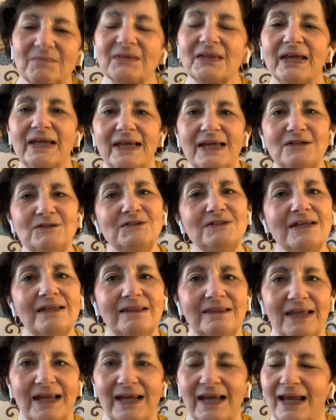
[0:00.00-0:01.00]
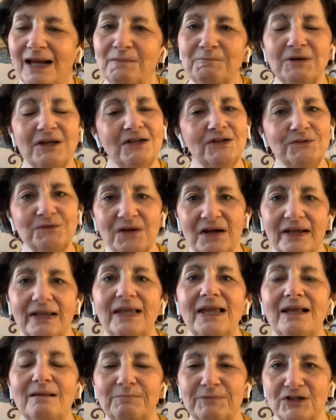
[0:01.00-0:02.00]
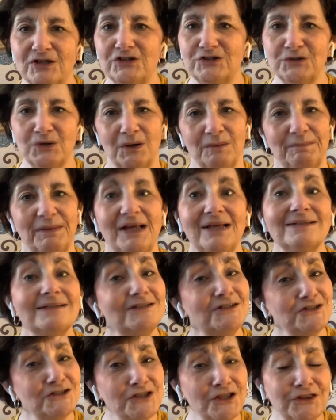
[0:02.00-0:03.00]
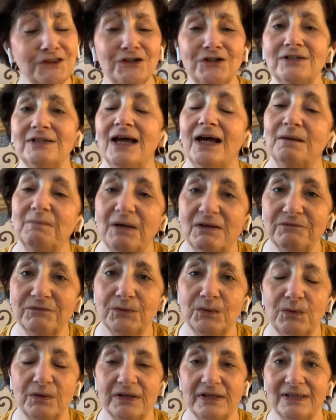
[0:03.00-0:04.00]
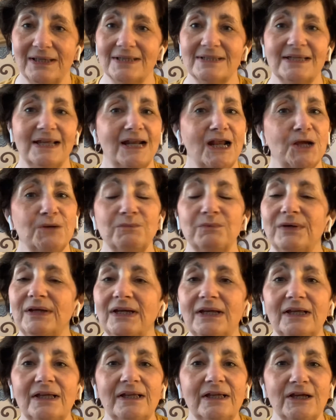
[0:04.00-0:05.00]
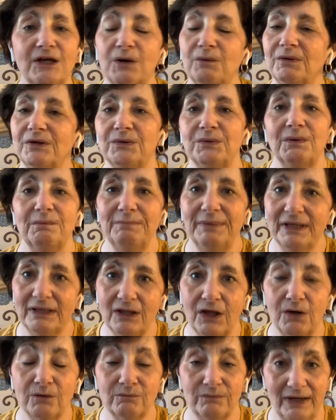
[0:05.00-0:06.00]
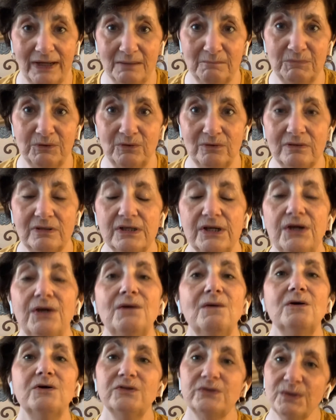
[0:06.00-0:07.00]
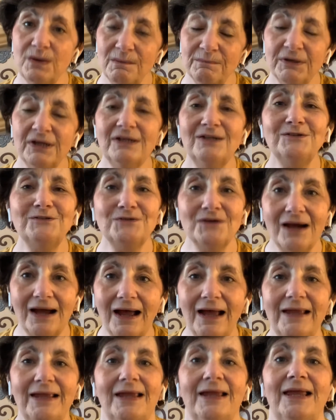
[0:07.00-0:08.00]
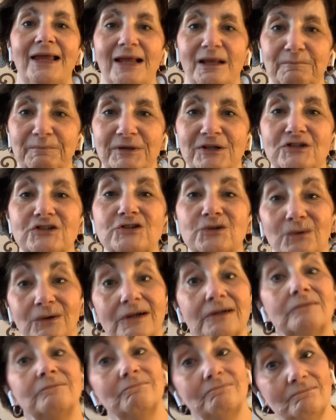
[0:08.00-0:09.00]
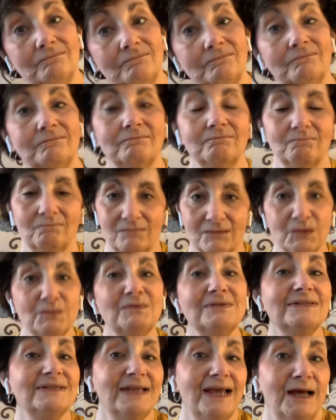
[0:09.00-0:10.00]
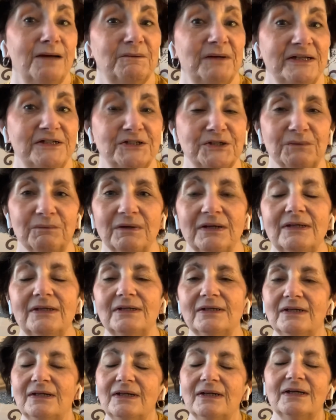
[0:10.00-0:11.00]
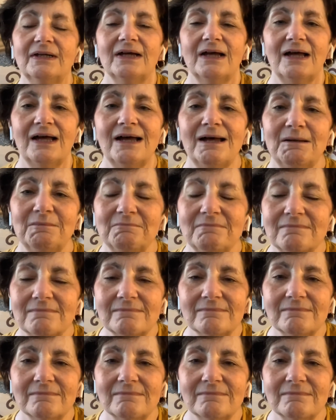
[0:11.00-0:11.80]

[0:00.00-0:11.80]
Here's the thing, and I'm going to try and keep this short because this is the third time I've recorded this and I really go into a big long ramble. So I'm going to try and keep it short. We'll see how I do. Um,